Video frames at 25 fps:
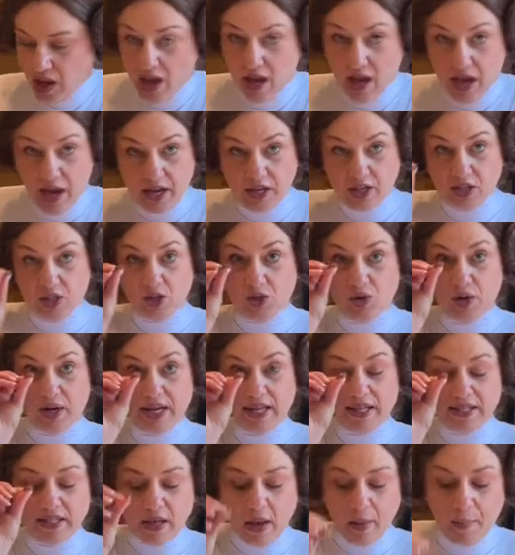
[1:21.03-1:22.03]
and
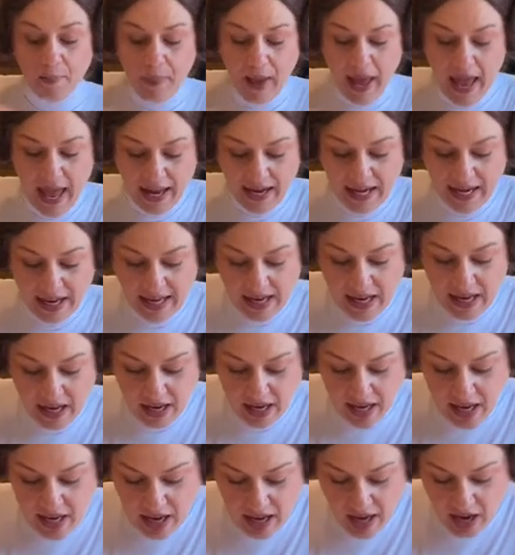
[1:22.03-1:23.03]
trace a
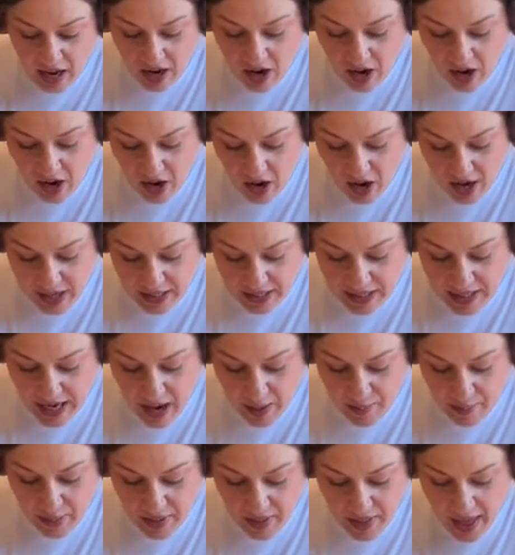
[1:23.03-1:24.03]
penny on
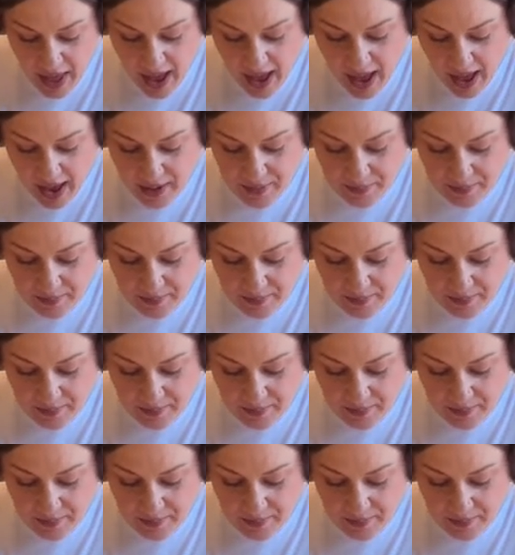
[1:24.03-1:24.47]
top of that.